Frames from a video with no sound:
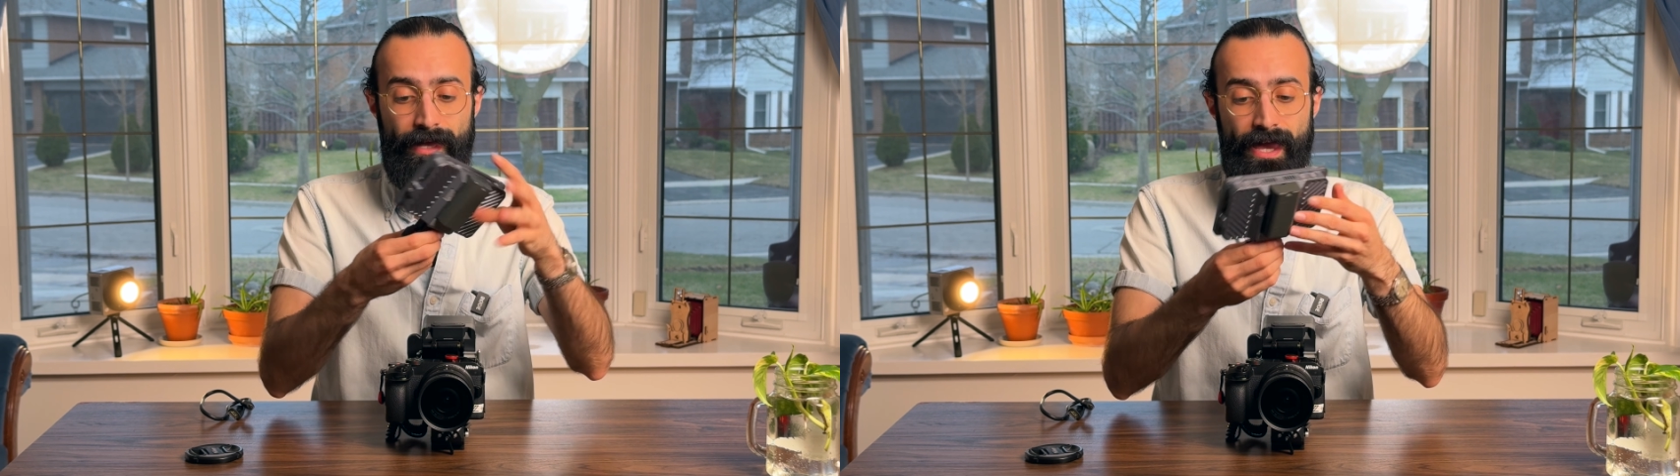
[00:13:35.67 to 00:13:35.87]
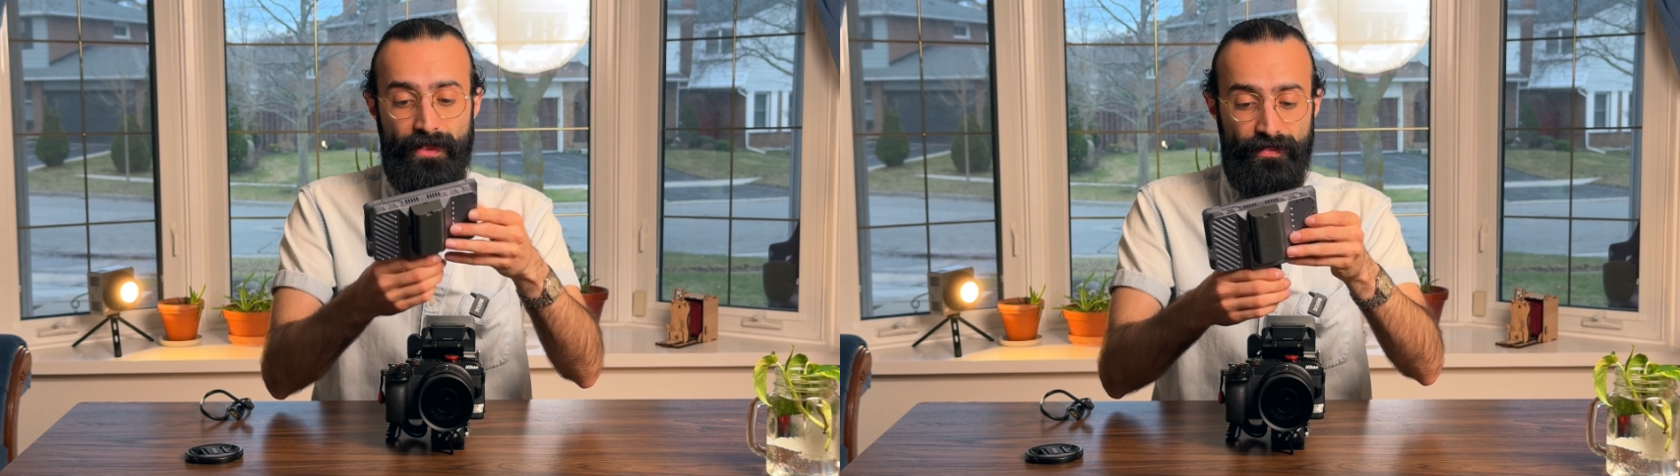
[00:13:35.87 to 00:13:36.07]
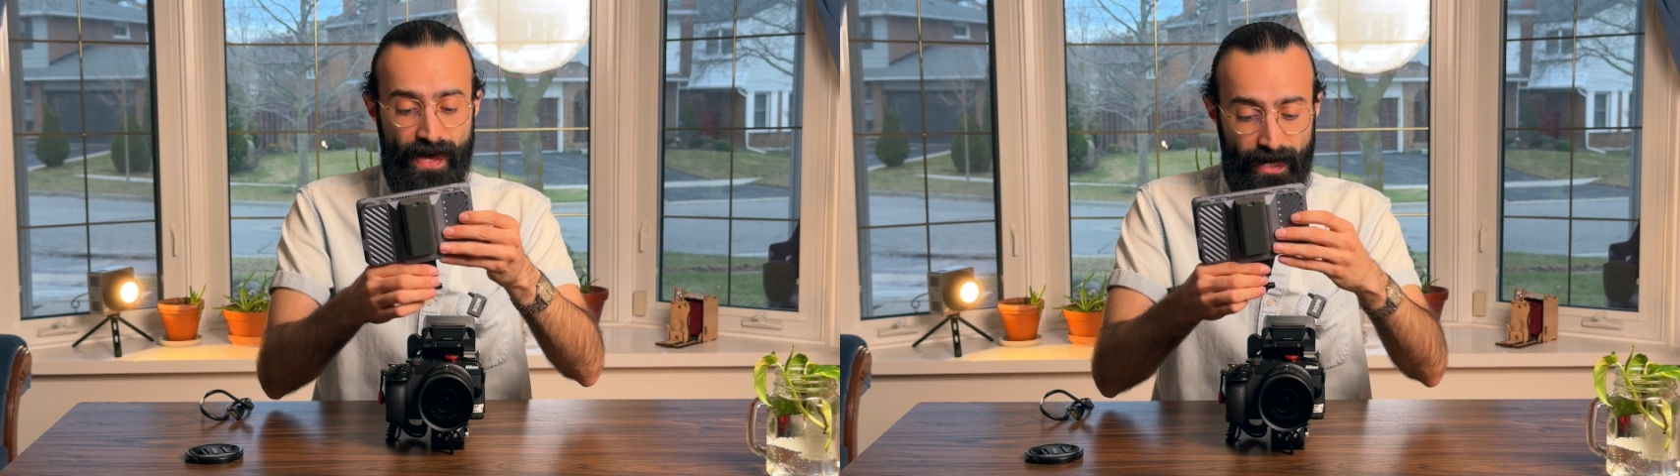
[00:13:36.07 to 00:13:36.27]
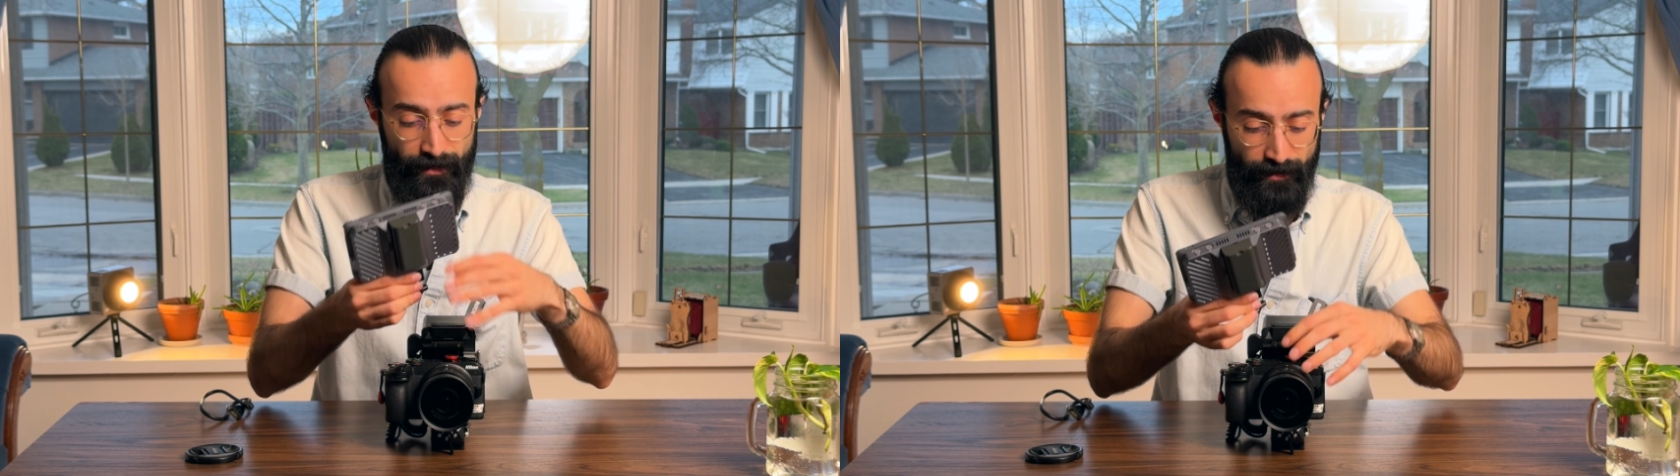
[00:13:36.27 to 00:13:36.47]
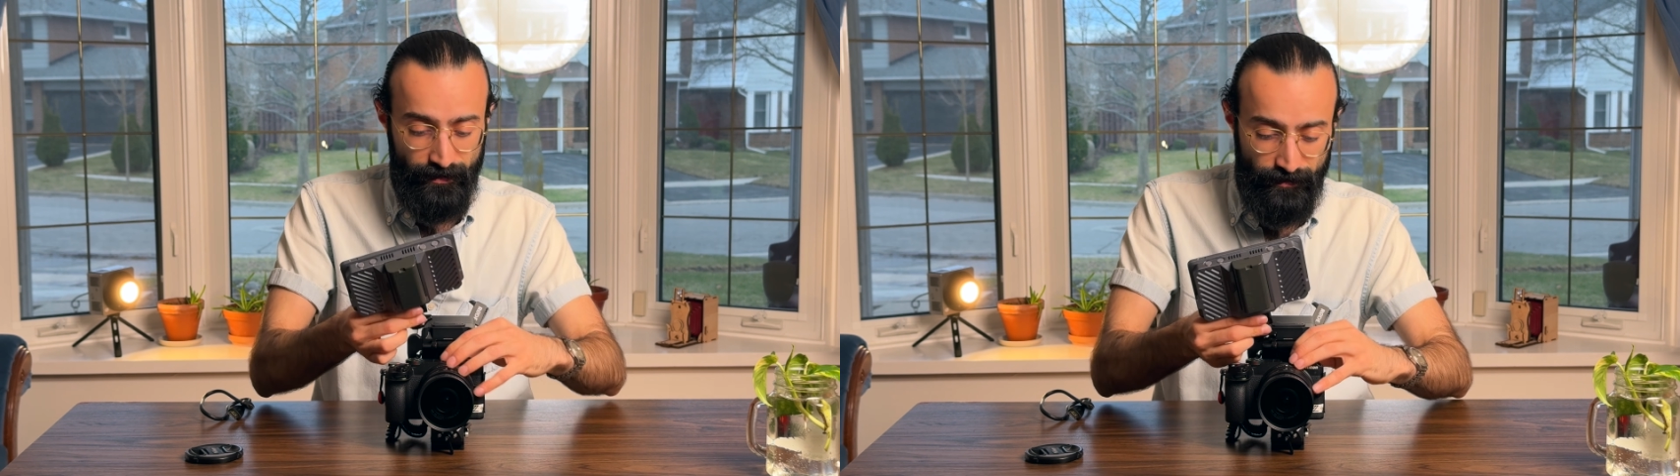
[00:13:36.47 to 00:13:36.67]
And
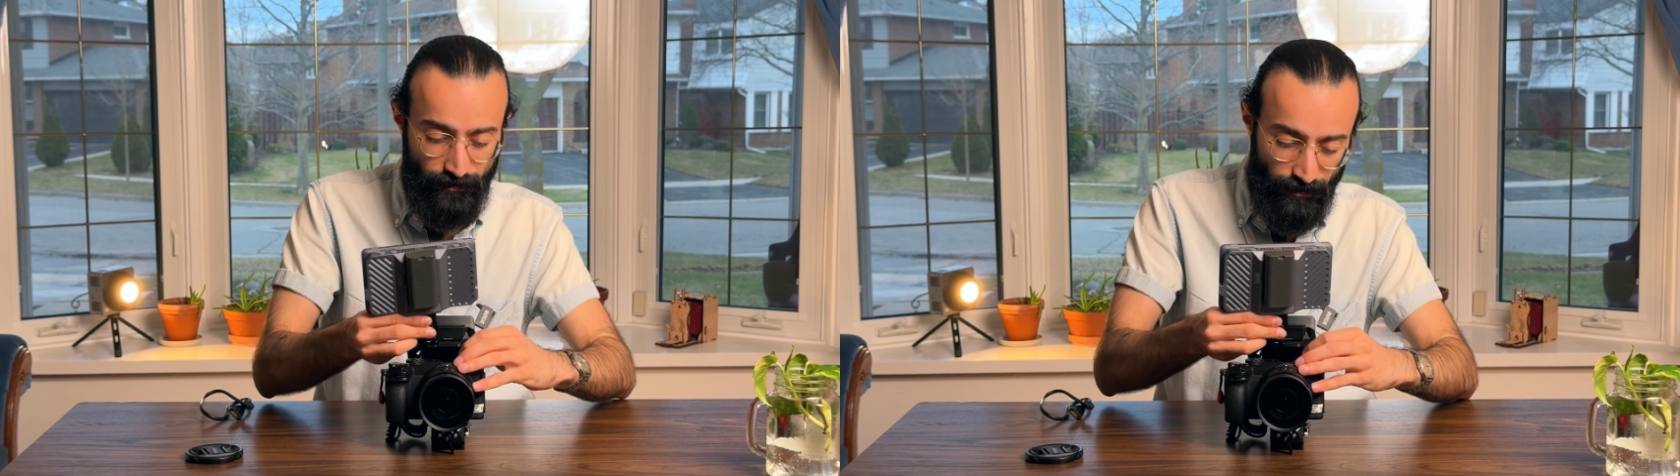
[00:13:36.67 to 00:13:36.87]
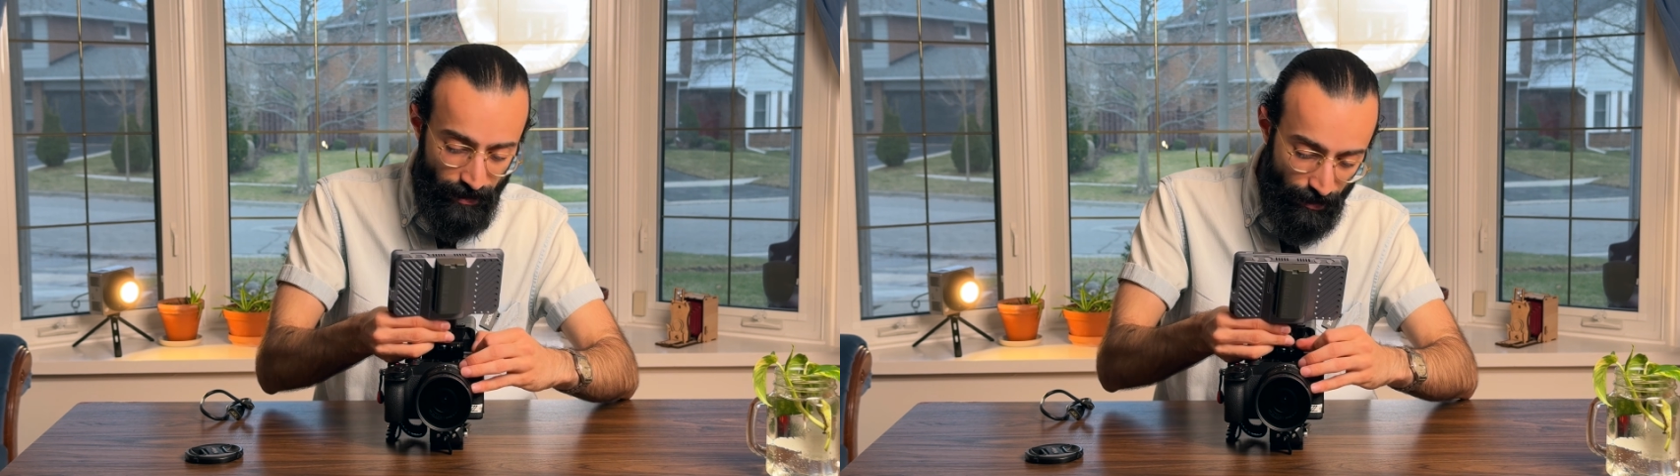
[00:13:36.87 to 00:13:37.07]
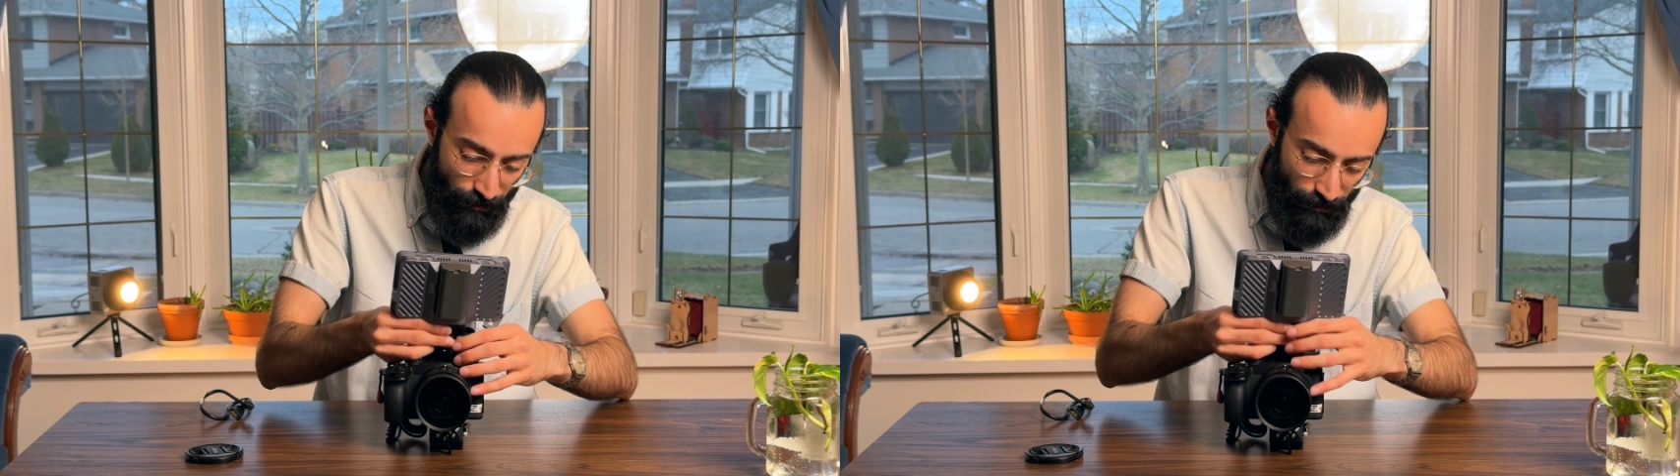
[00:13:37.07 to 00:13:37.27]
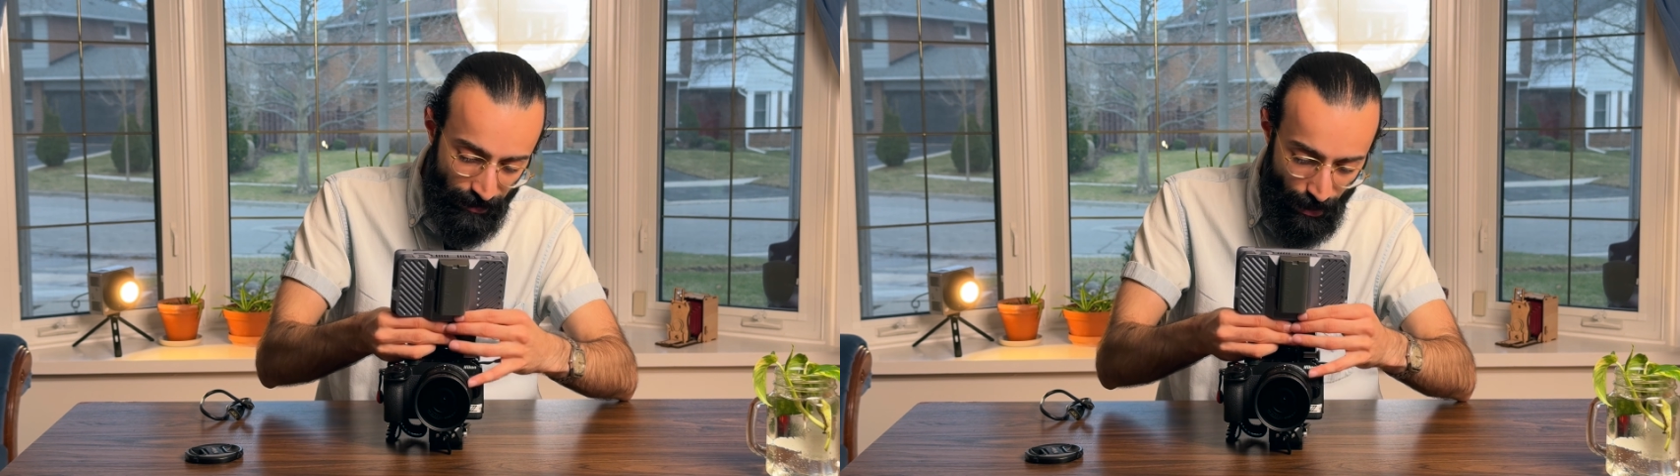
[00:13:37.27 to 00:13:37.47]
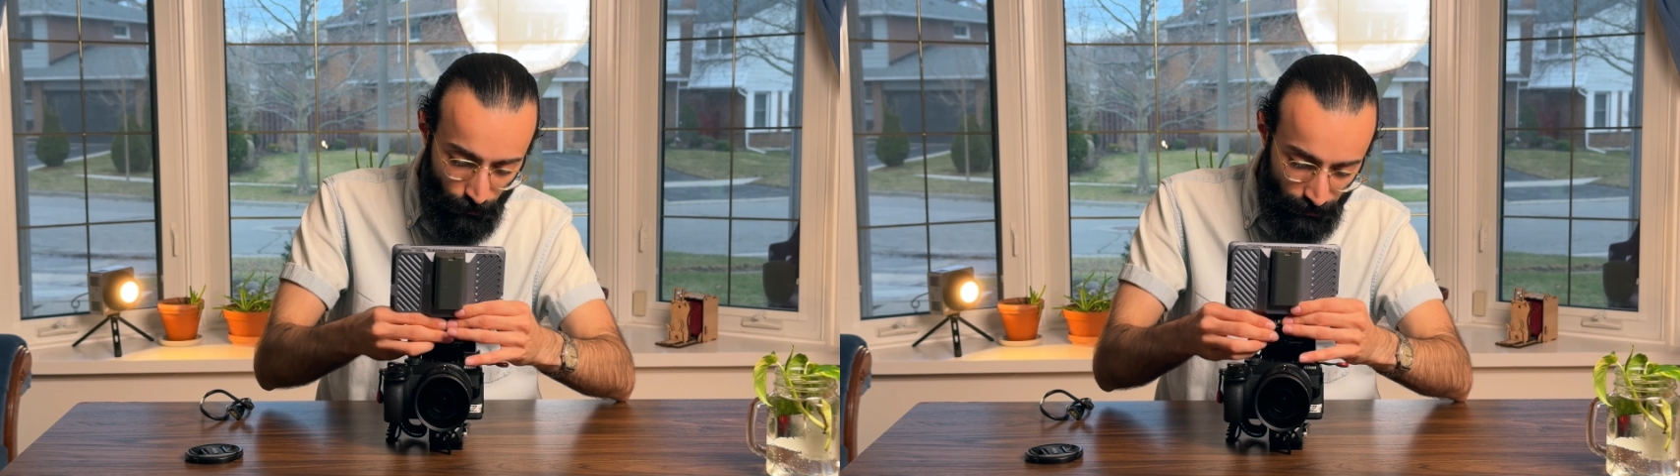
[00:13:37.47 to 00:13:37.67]
that is together
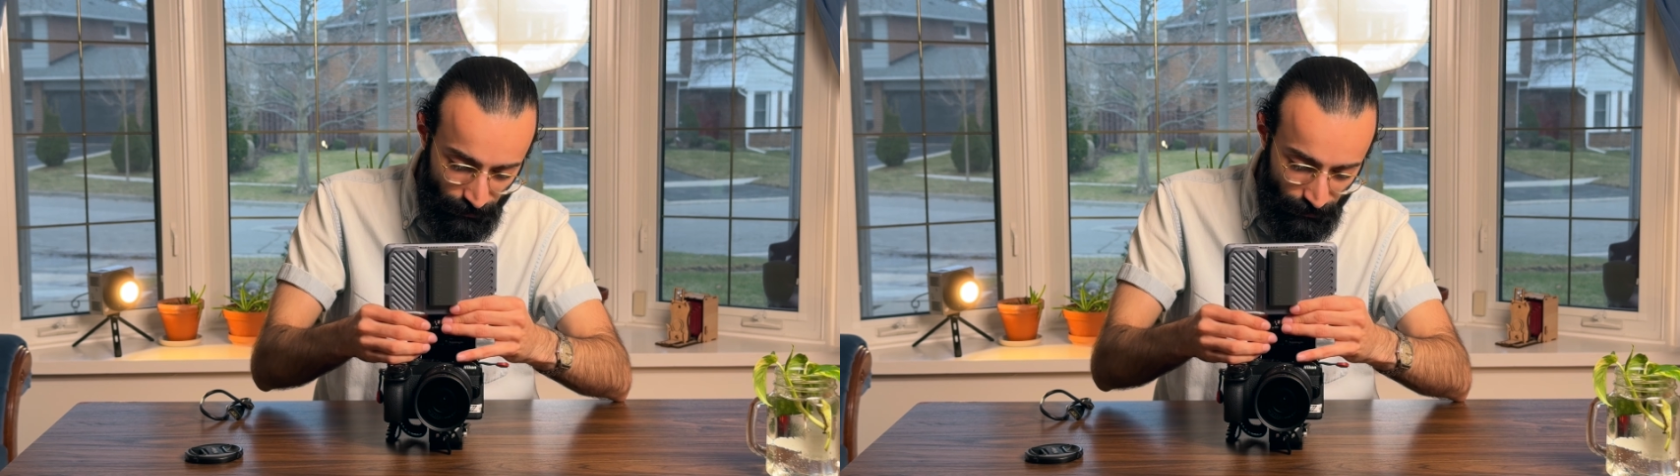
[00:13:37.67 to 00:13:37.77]
now gonna